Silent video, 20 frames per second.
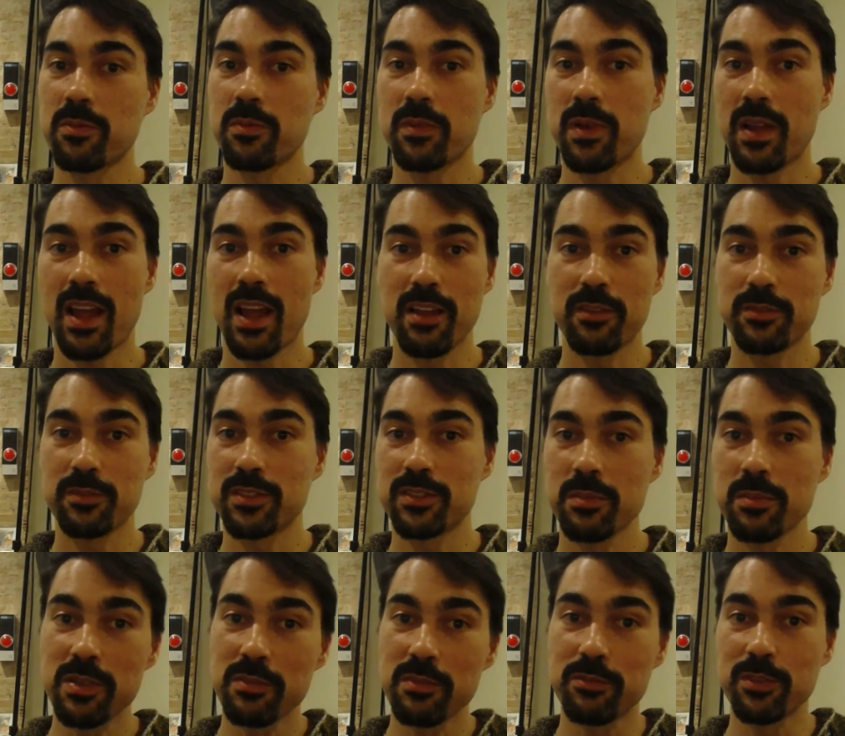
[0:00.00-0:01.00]
have some
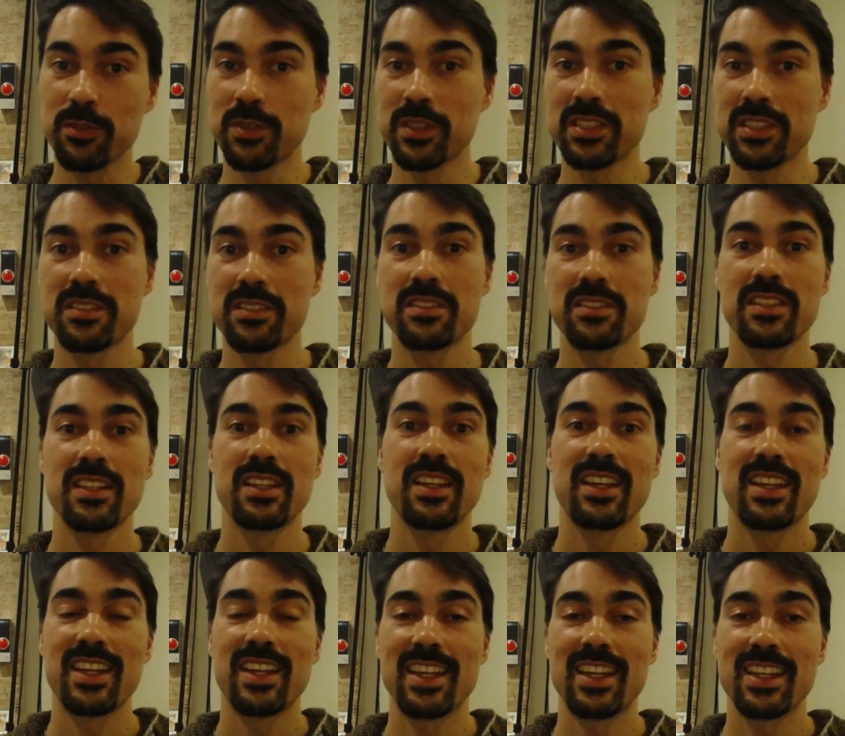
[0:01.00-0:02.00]
influence
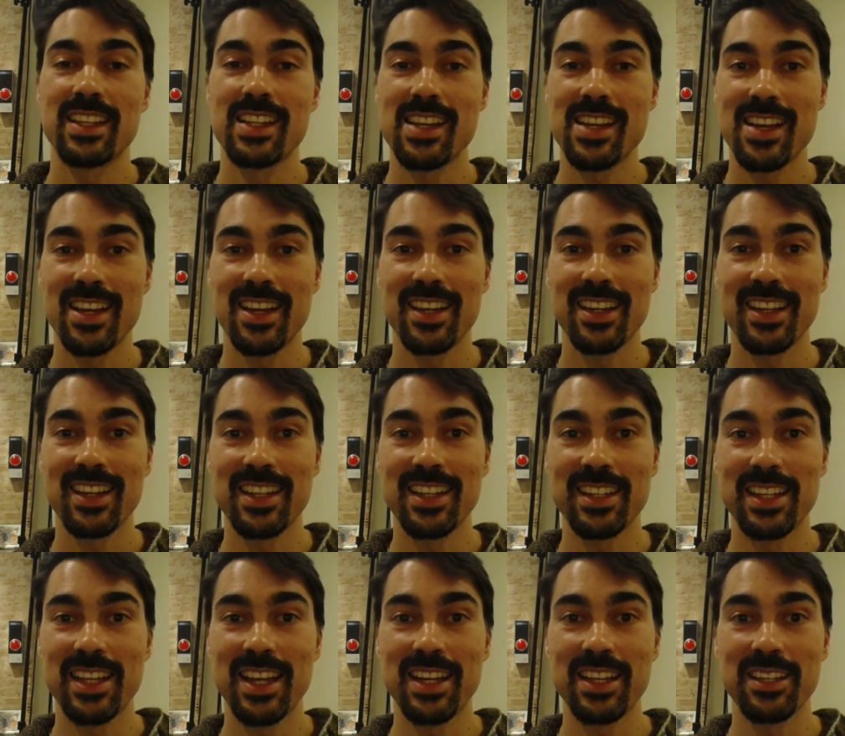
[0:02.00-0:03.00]
in
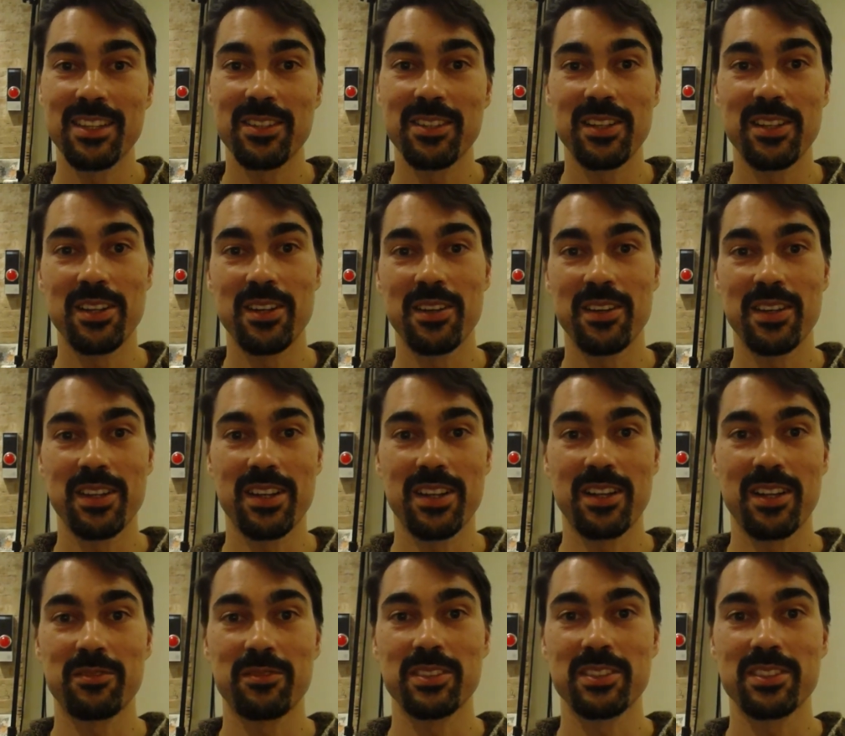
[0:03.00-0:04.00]
getting you to go to the
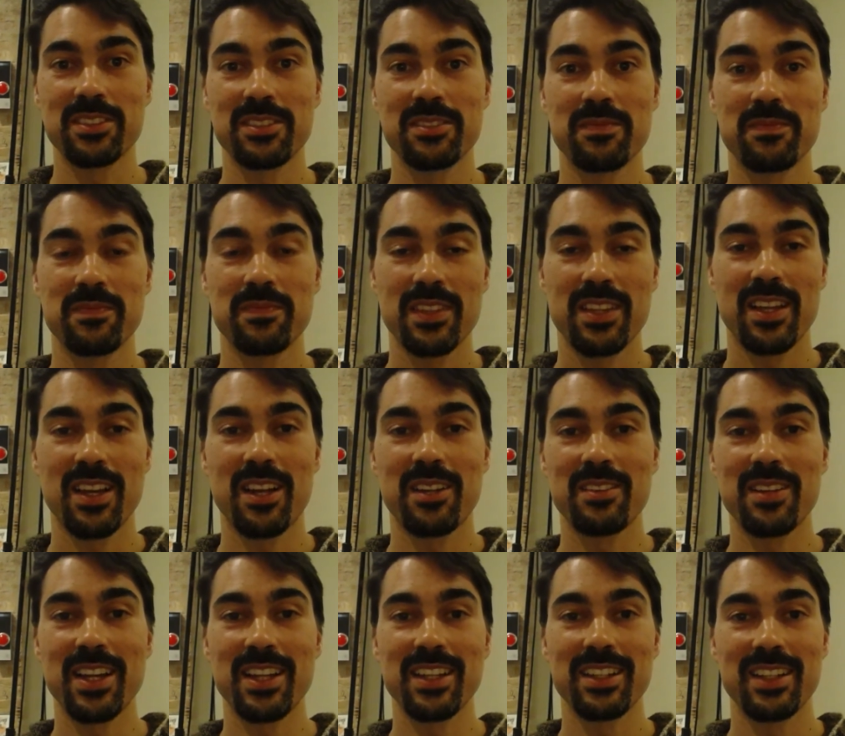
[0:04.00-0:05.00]
conference. All
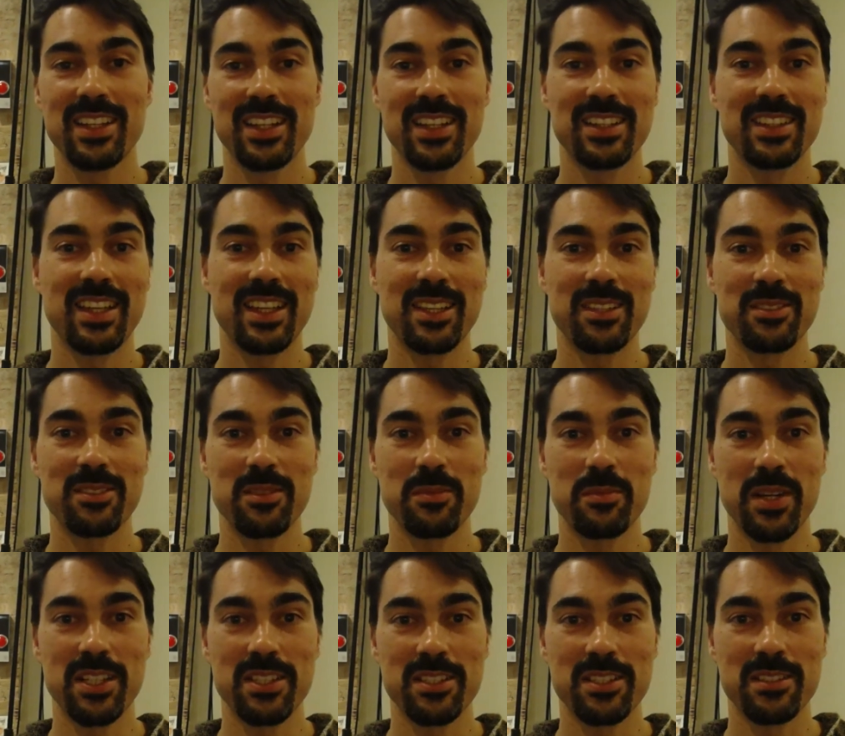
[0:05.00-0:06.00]
right, thank you so
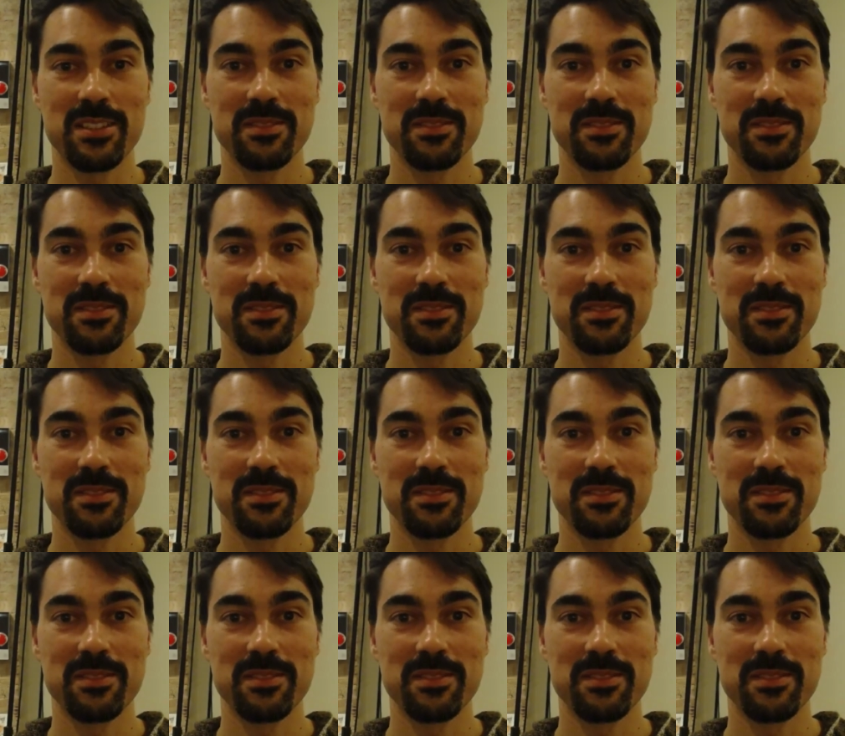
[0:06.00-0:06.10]
much.